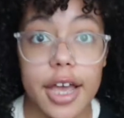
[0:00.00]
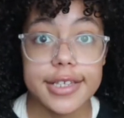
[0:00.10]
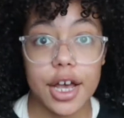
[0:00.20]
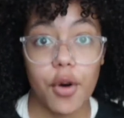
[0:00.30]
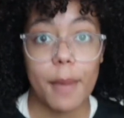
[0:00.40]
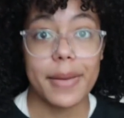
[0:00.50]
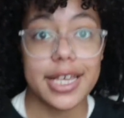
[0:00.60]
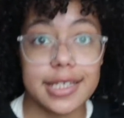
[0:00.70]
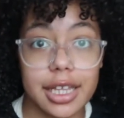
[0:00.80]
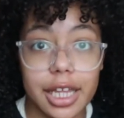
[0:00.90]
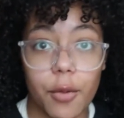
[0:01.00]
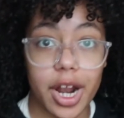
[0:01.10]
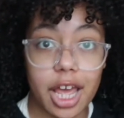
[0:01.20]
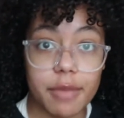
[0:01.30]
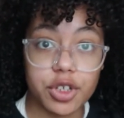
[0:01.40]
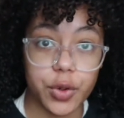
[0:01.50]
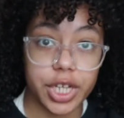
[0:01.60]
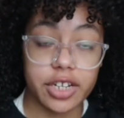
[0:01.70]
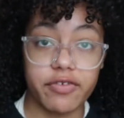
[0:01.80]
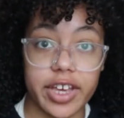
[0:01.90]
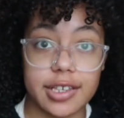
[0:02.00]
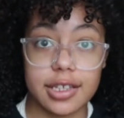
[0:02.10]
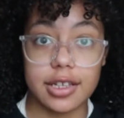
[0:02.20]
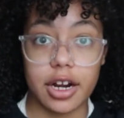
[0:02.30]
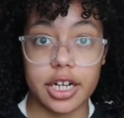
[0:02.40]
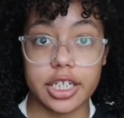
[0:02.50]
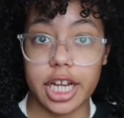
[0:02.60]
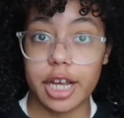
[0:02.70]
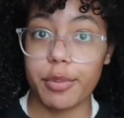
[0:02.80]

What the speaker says: So basically what I am doing to fix this heart shape,